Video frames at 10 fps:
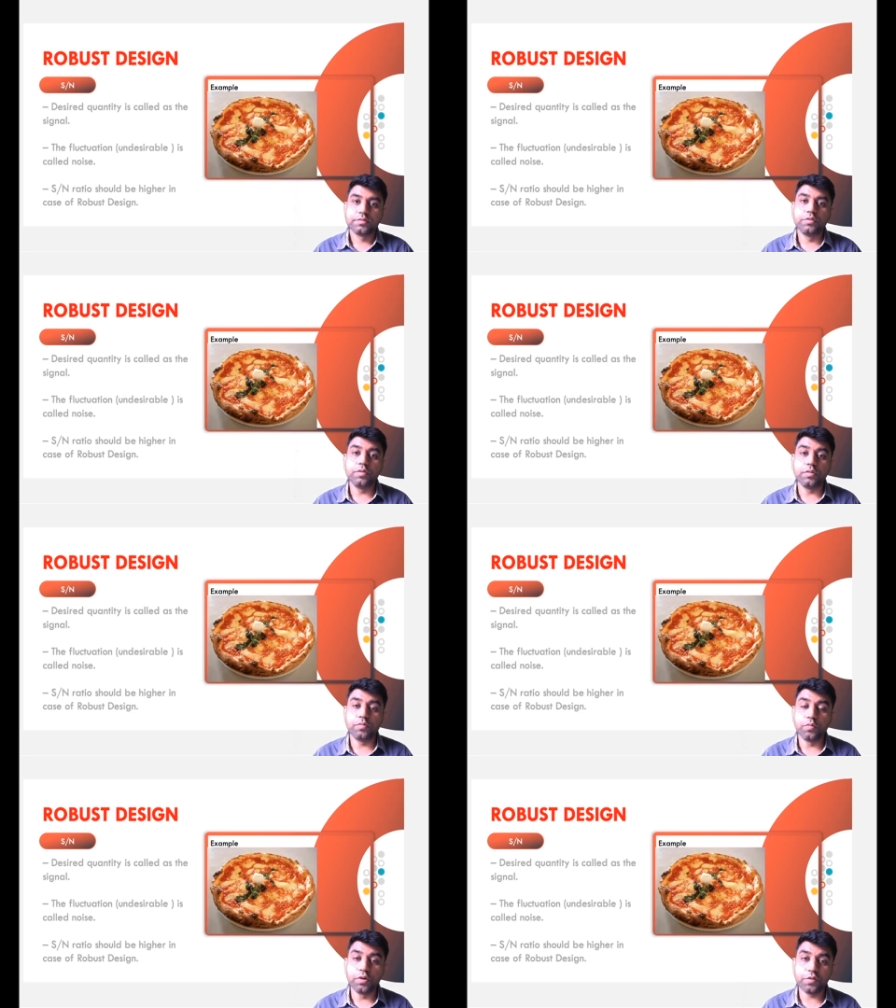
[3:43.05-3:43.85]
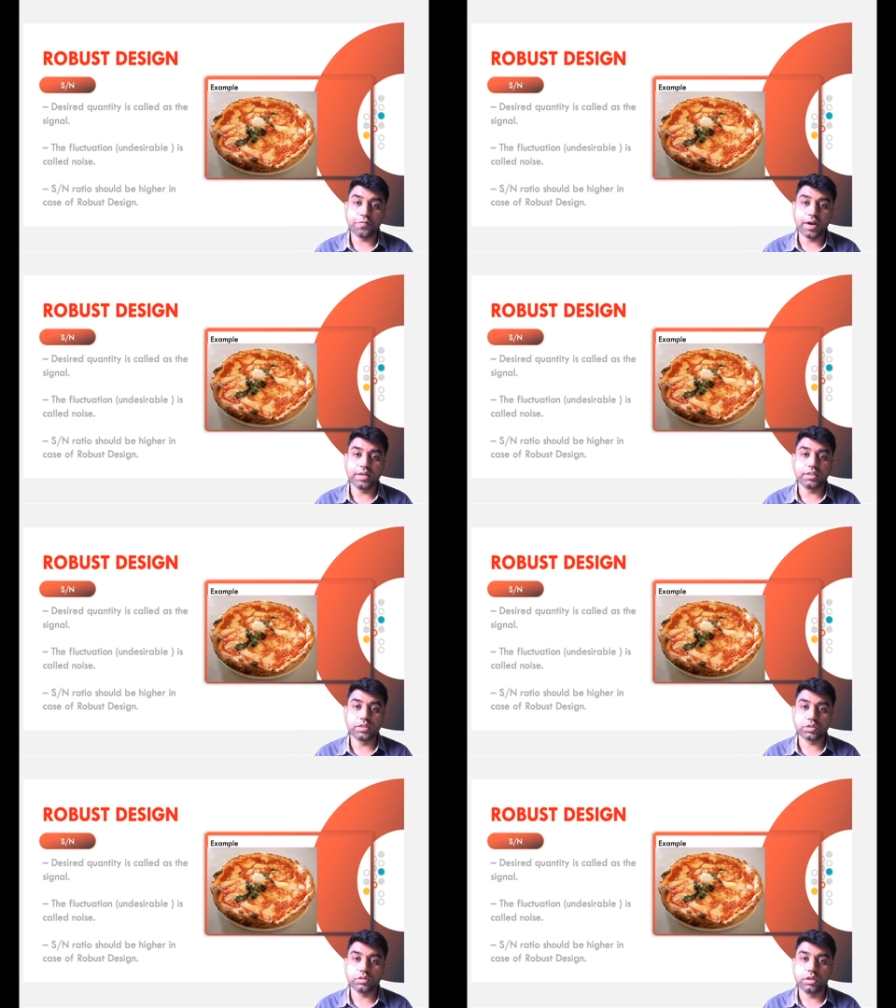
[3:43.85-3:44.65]
You won't find
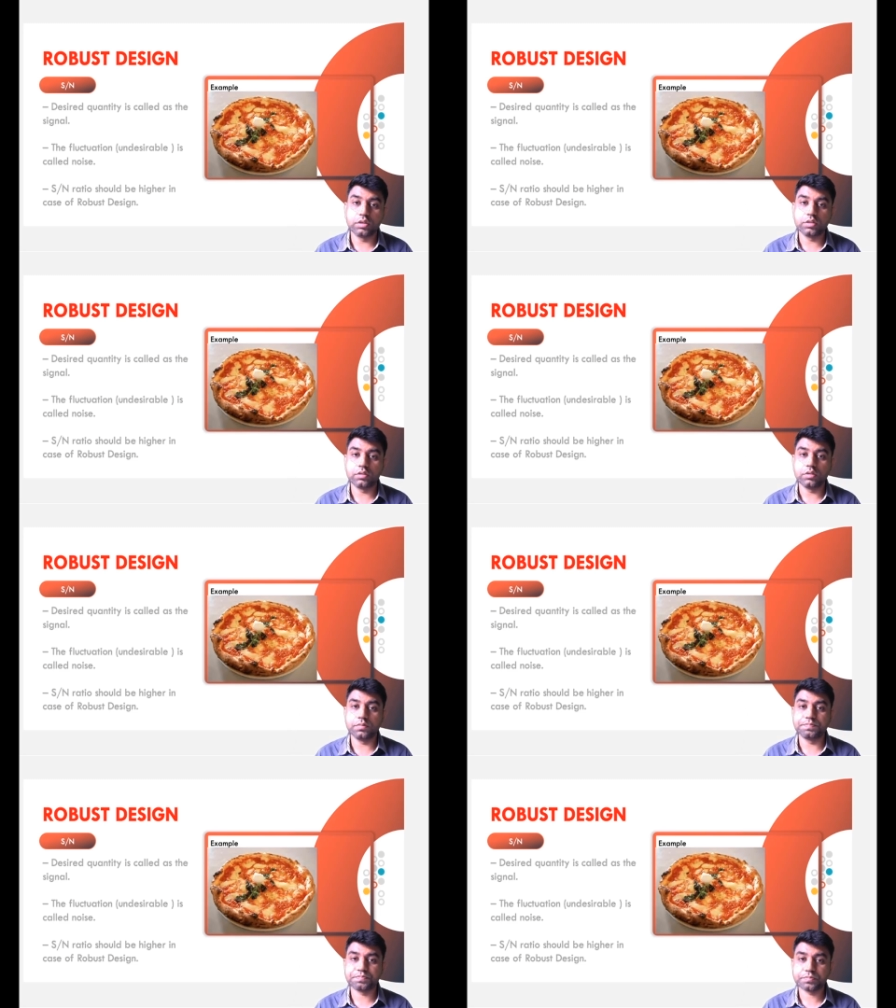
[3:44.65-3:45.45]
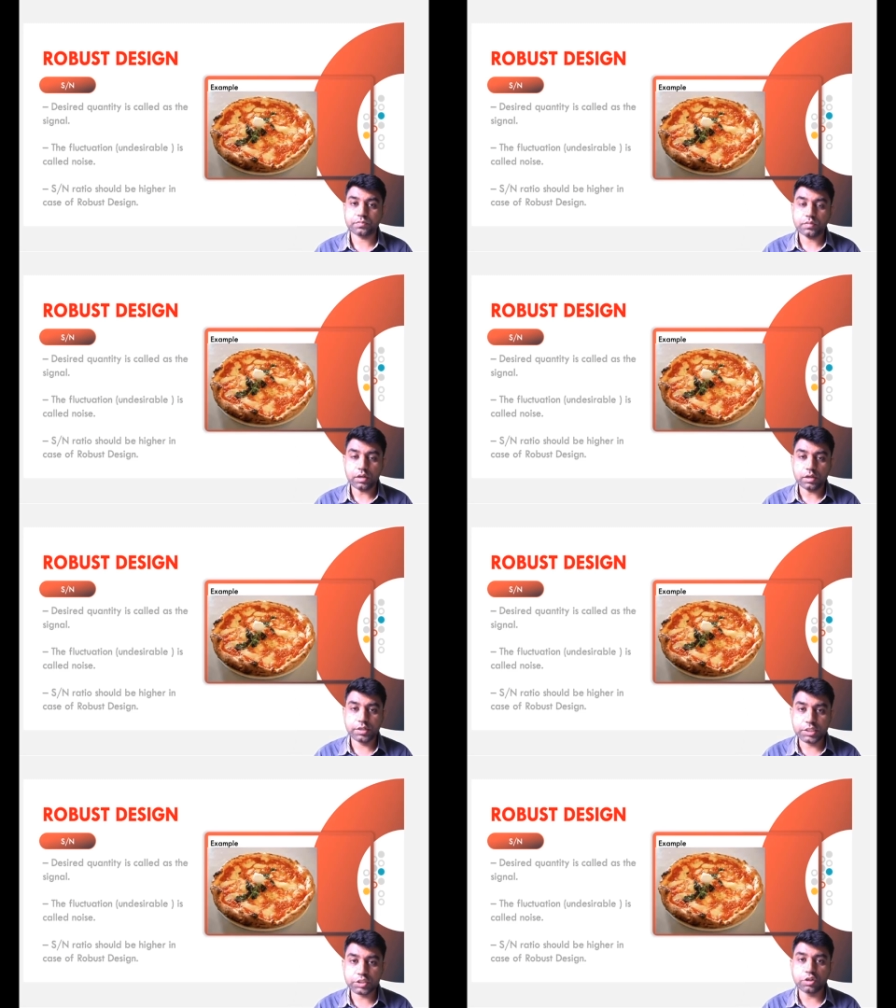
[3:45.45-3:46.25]
the
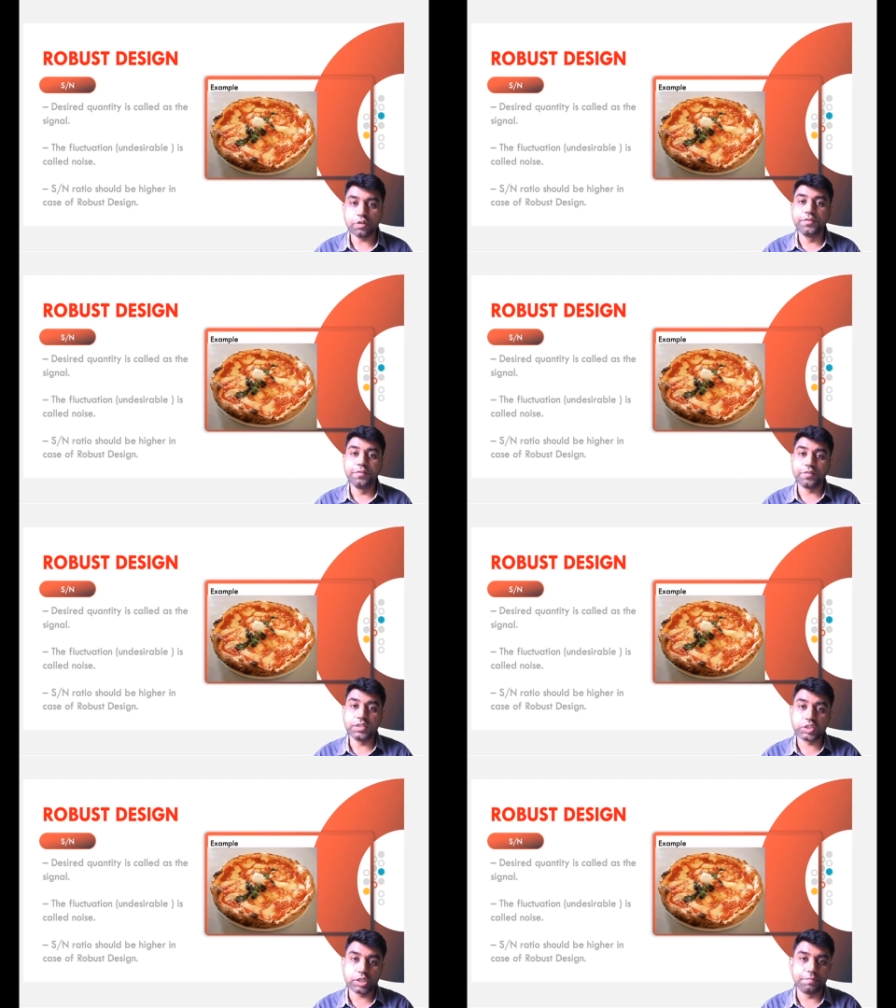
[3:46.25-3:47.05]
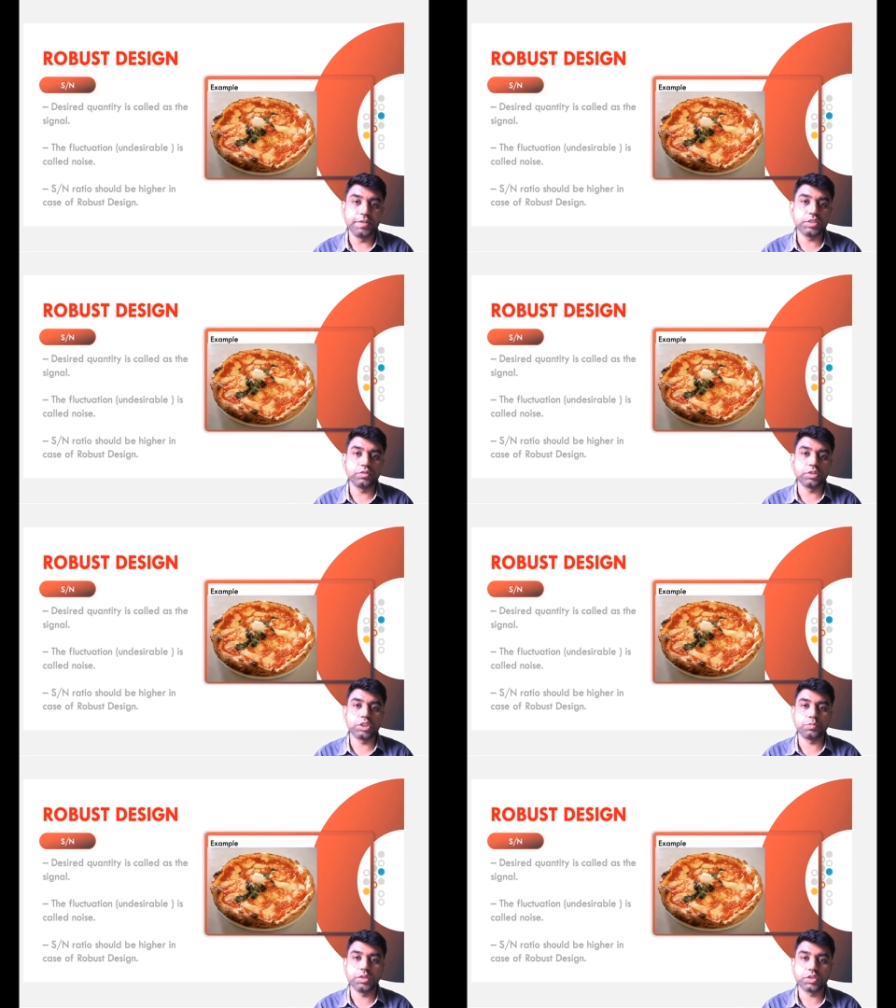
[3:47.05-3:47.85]
taste of different stuffings which
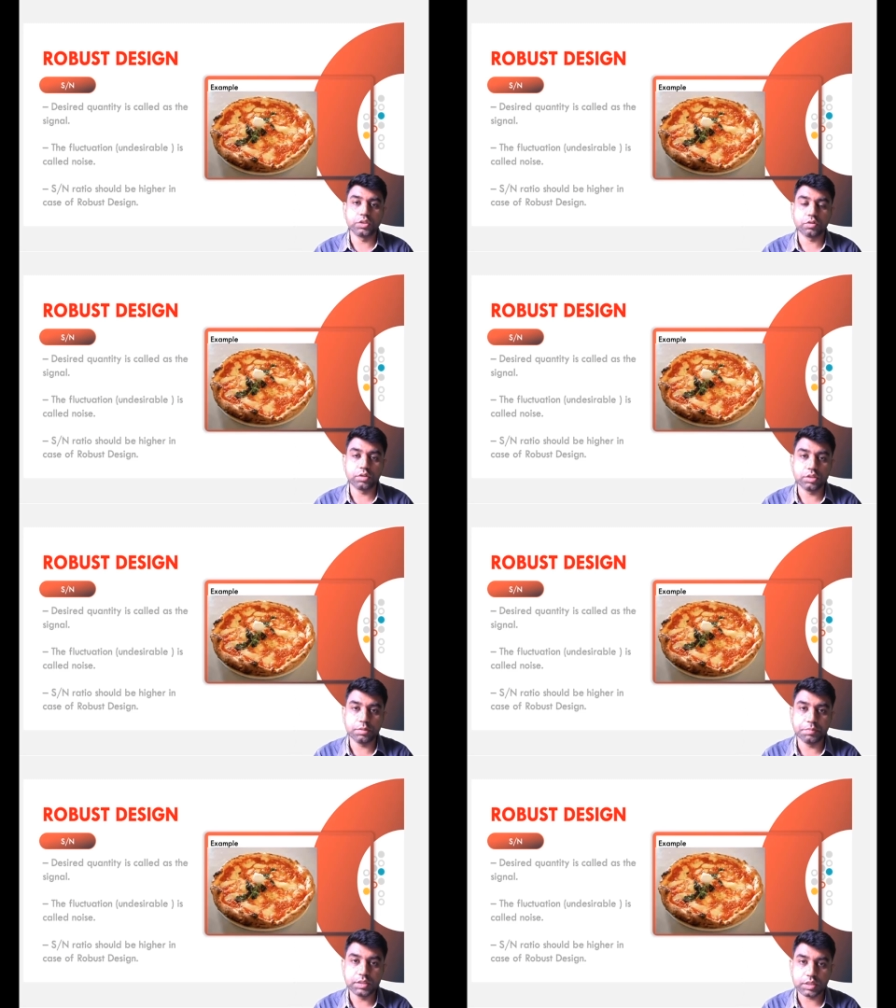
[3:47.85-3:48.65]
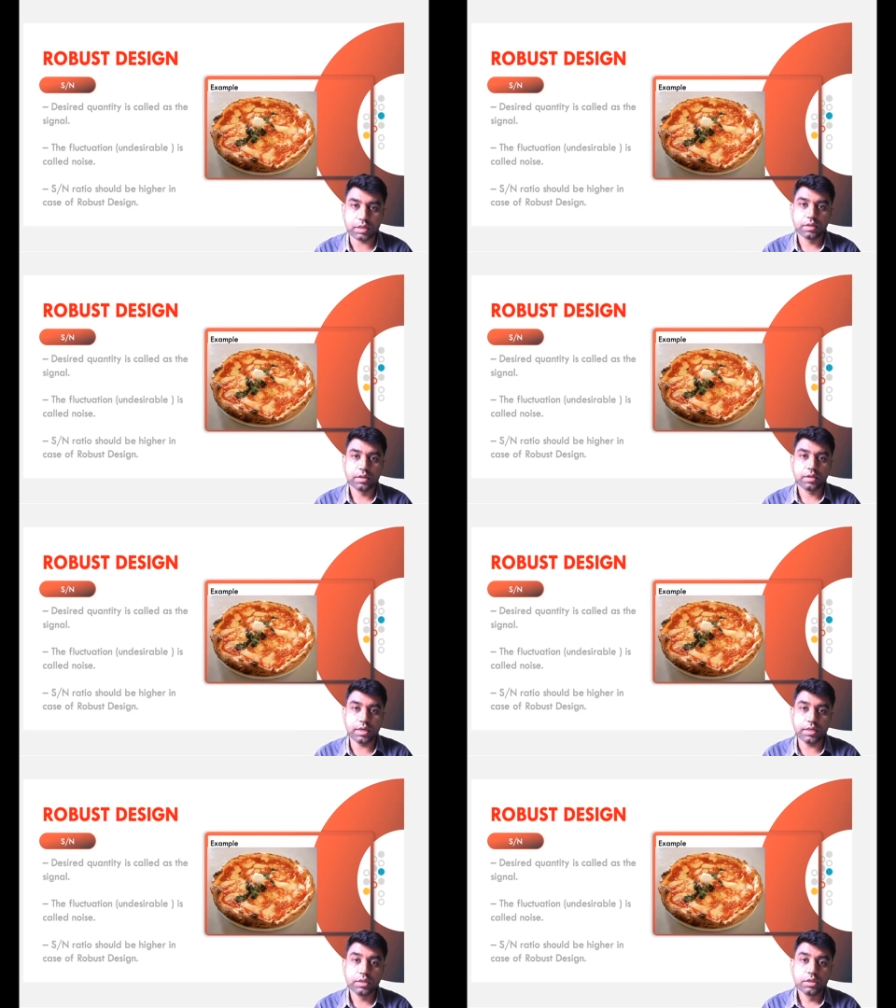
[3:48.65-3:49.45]
is present on the pizza,
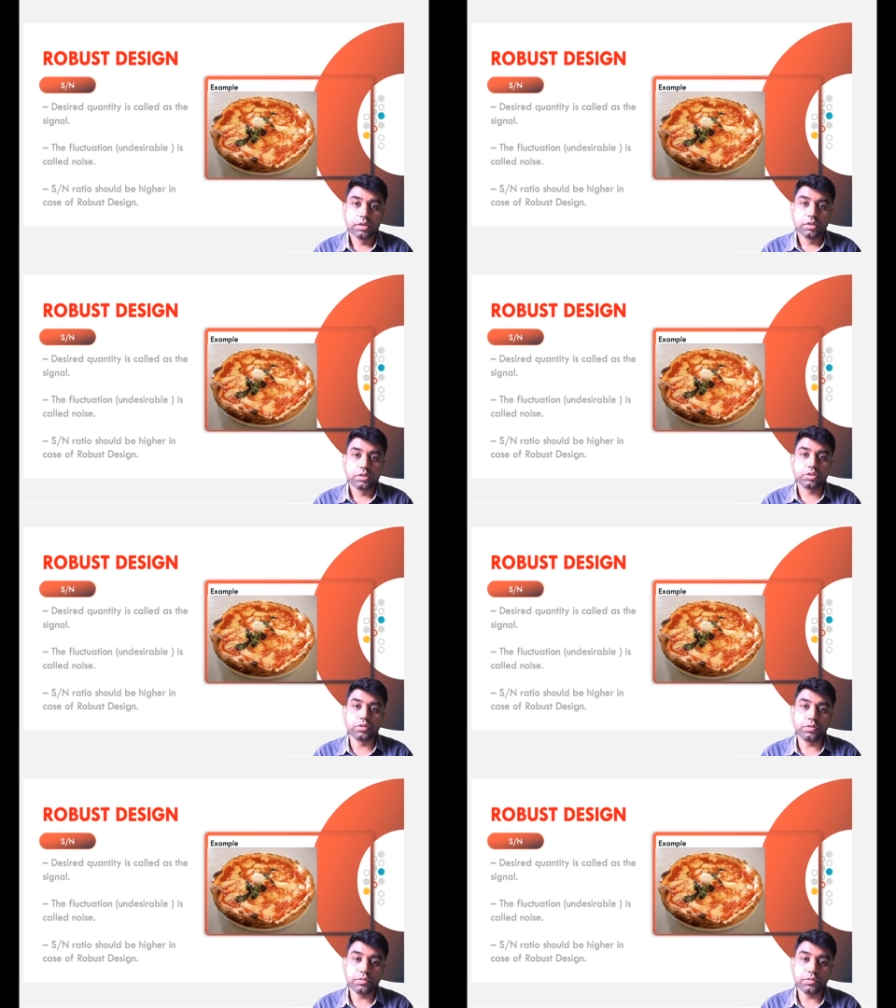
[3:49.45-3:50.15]
right? So